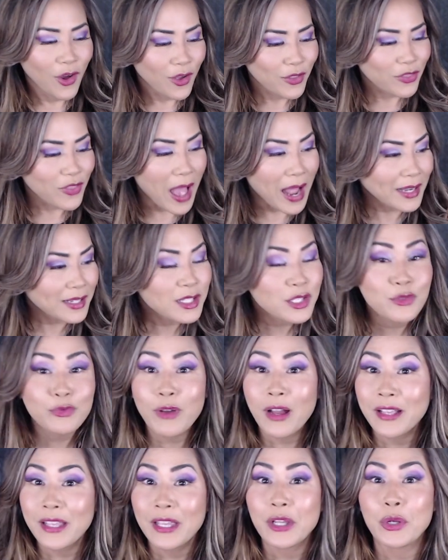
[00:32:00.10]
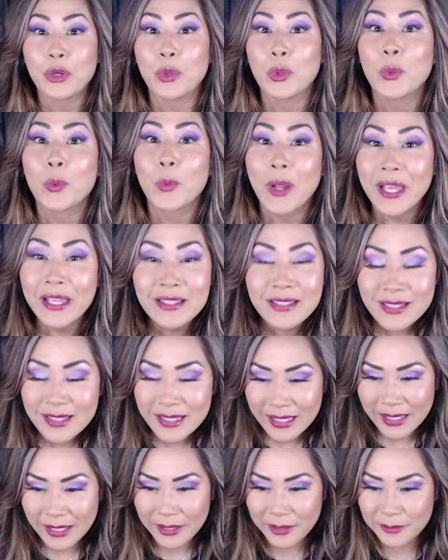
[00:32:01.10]
That is fucking
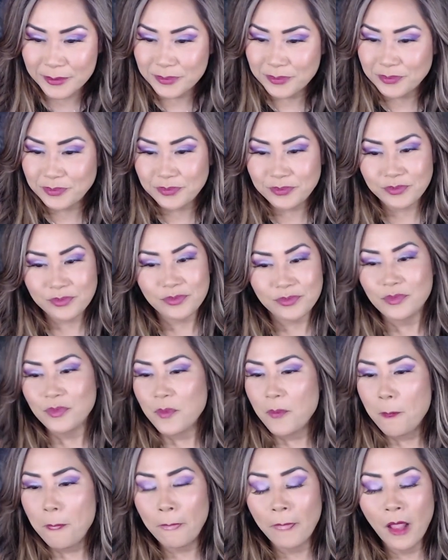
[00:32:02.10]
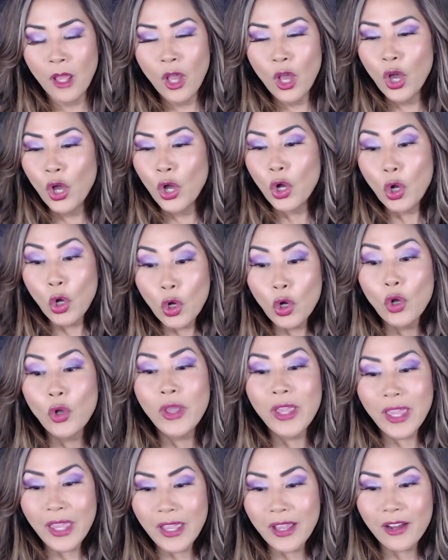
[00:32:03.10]
crazy. Who
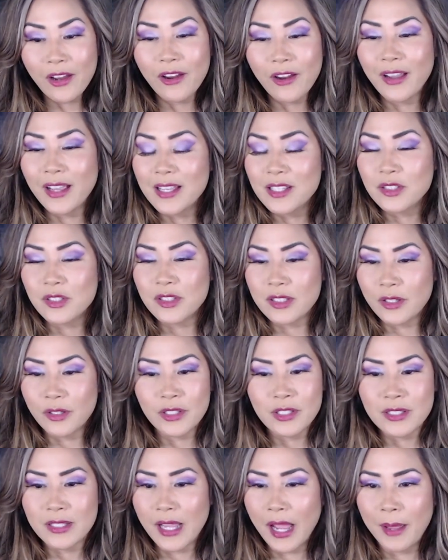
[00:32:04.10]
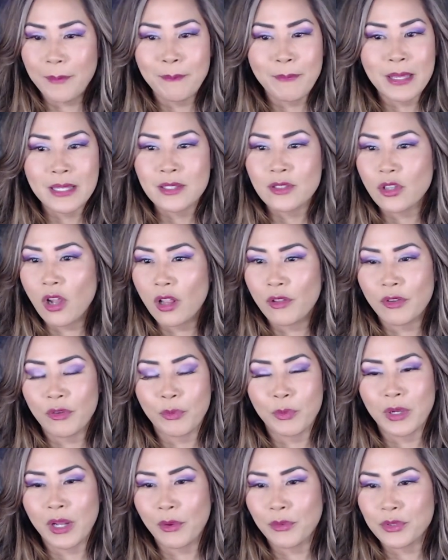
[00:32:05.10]
here has, seriously, I missed all of it
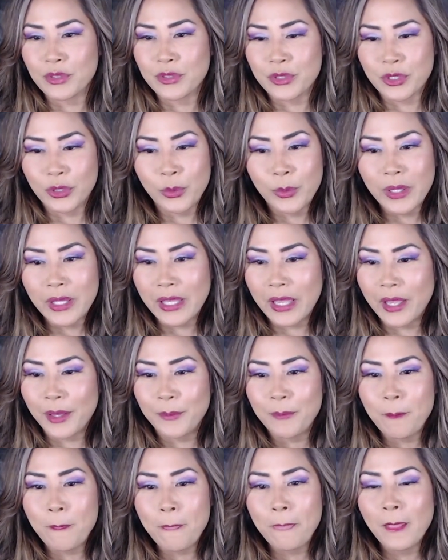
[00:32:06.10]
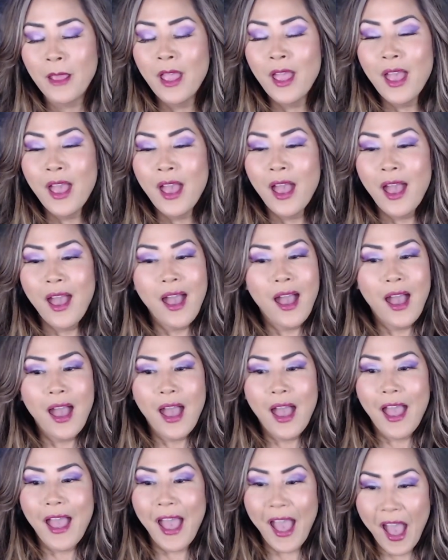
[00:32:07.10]
when I was doing it.
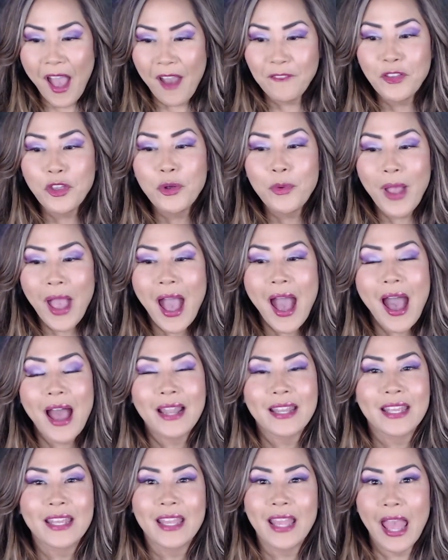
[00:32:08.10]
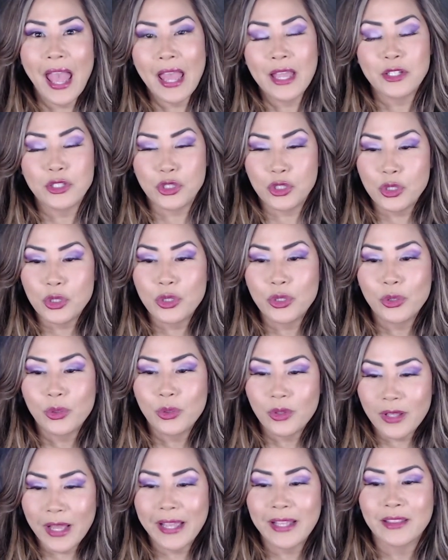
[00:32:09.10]
Have you had it, and do you
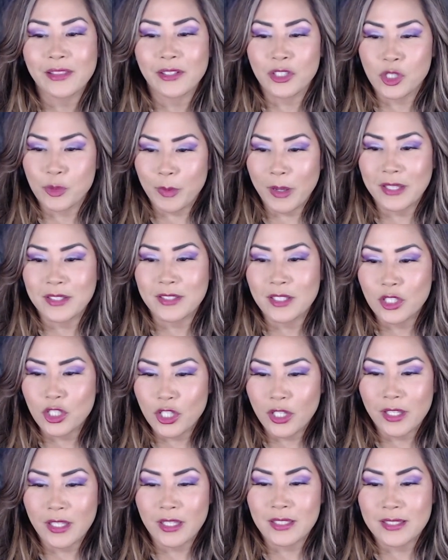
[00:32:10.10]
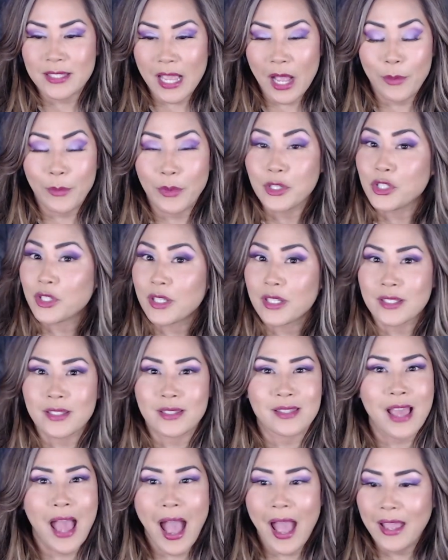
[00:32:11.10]
like their spicy chicken sandwich? Because
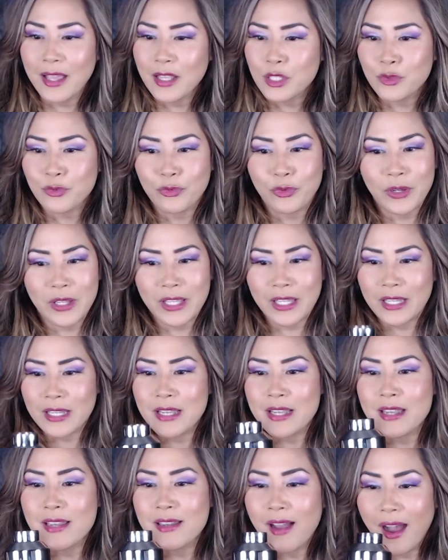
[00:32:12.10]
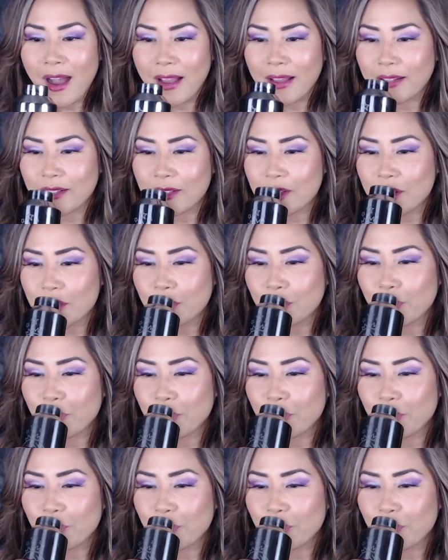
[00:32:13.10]
that is freaking nuts.